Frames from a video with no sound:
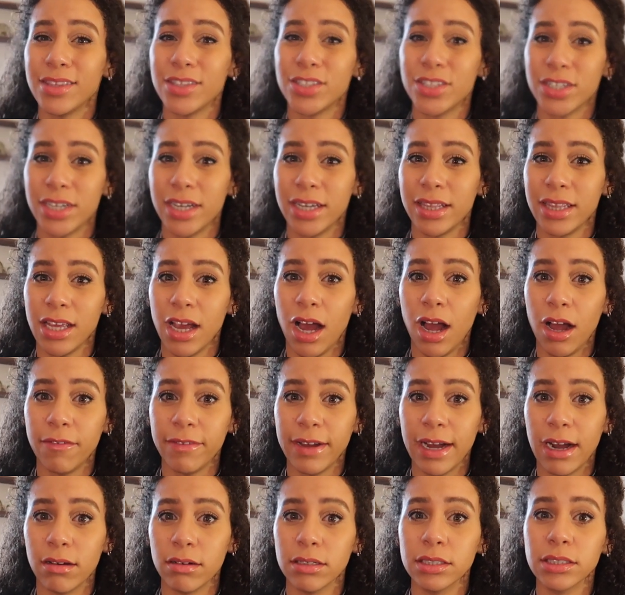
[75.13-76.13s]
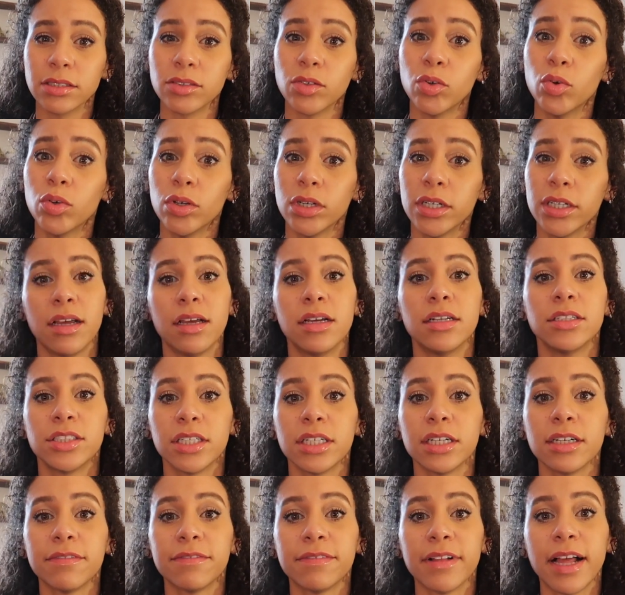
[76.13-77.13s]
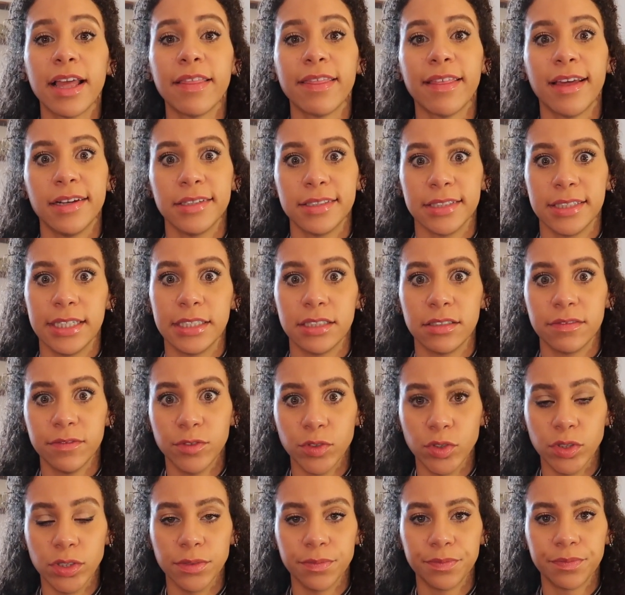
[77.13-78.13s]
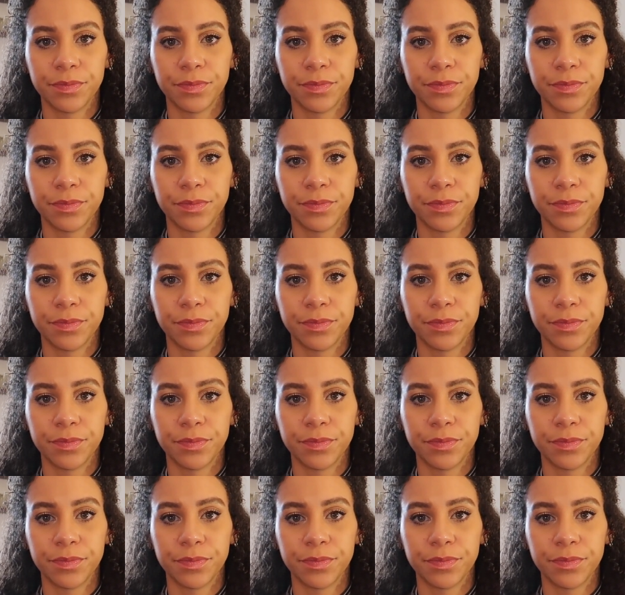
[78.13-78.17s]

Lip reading: during the off hours or during a flight that is less full.